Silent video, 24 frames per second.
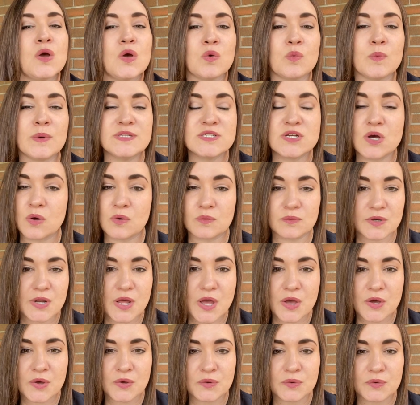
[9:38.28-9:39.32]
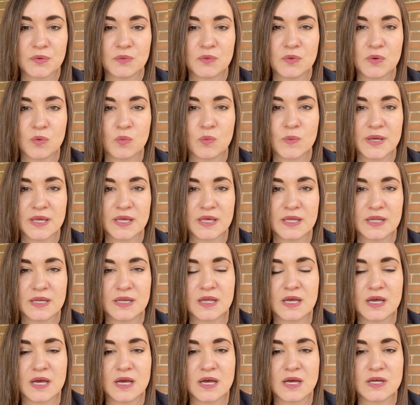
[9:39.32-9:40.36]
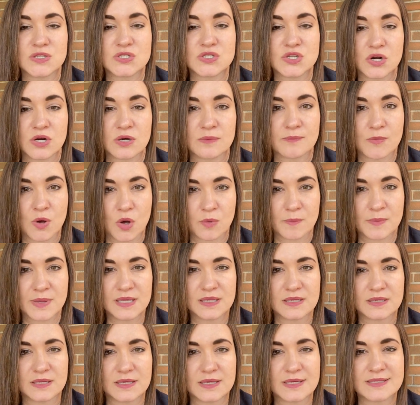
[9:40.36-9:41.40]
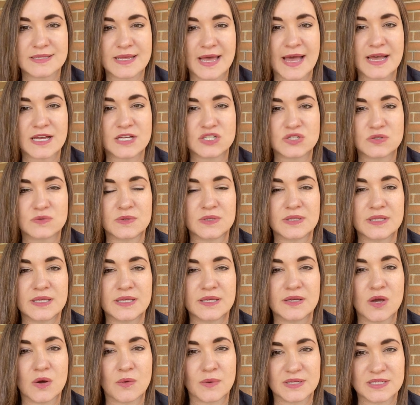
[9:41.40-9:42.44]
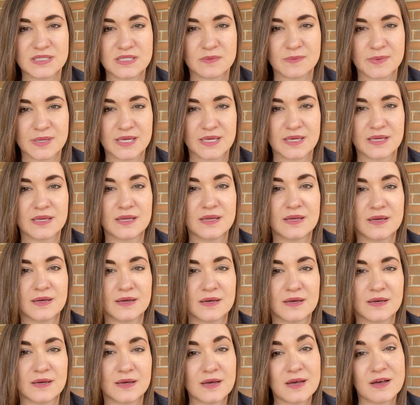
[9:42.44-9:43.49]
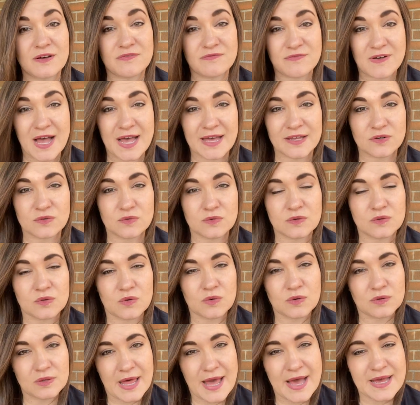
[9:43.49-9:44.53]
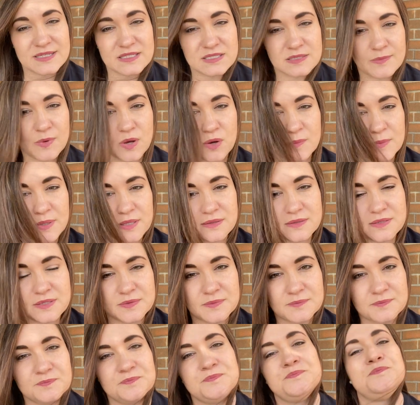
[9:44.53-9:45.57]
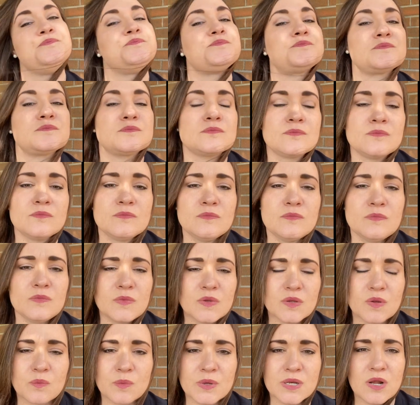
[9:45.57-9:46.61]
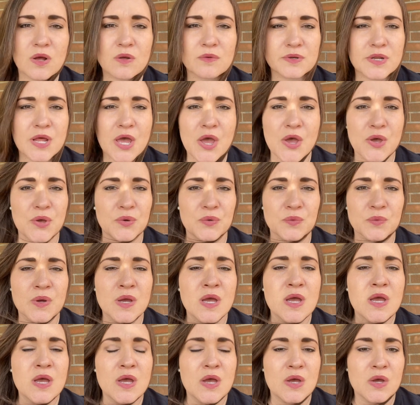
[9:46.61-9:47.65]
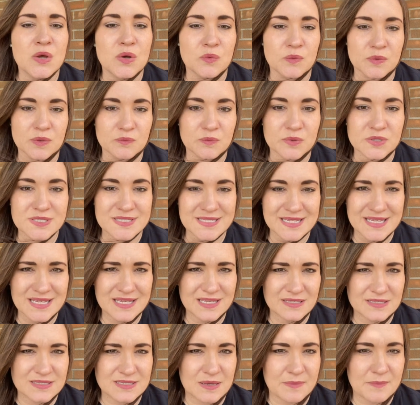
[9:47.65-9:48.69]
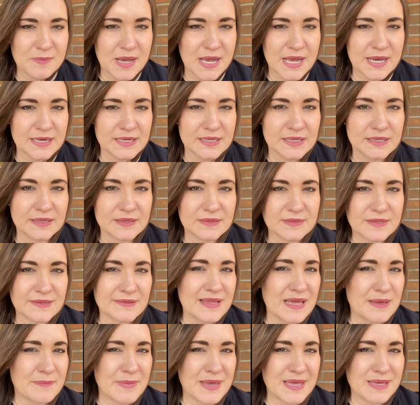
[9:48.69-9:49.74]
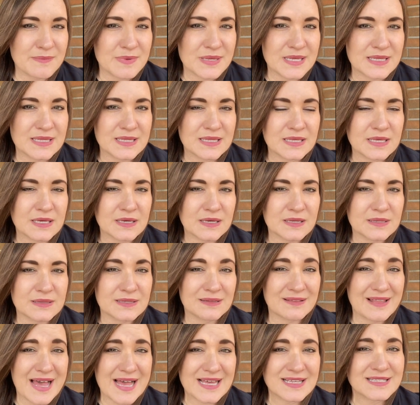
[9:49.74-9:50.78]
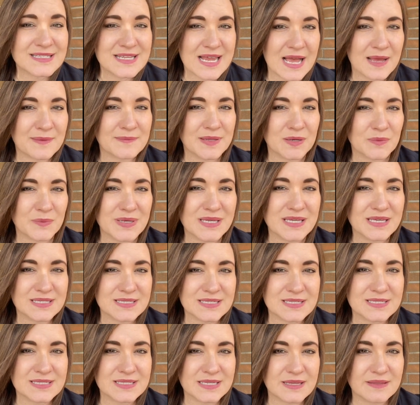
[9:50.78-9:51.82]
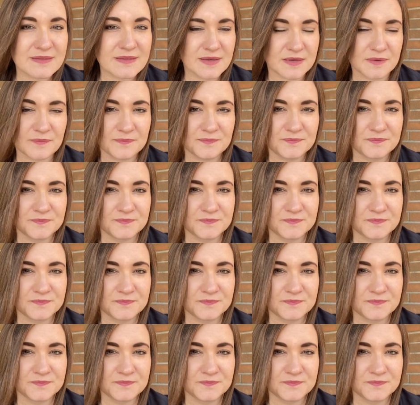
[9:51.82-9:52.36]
We don't know when a certain moment is actually going to be a final or last moment. We don't know when we're seeing somebody that may be the last time that we get to see them.